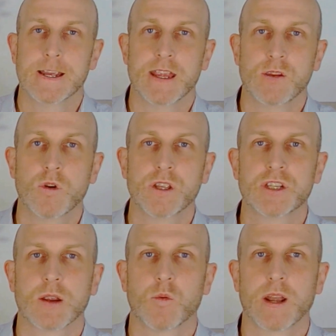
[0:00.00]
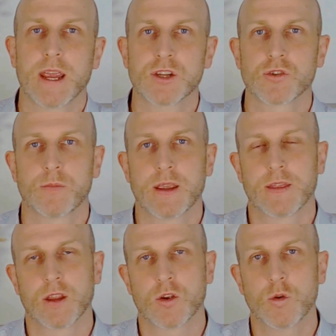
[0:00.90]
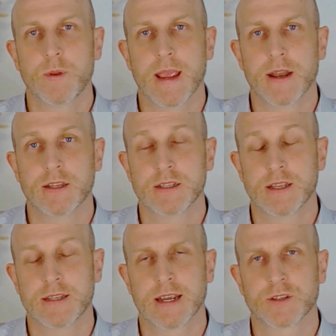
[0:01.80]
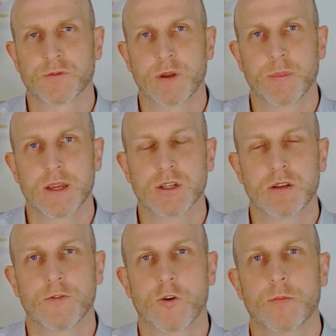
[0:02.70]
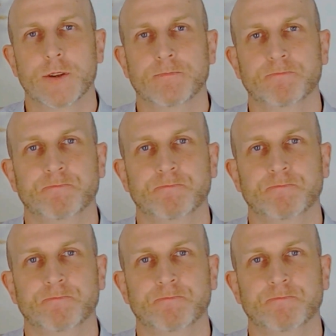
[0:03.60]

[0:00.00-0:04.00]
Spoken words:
and you want to check what extra amount that could be added to the tax-free pension environment.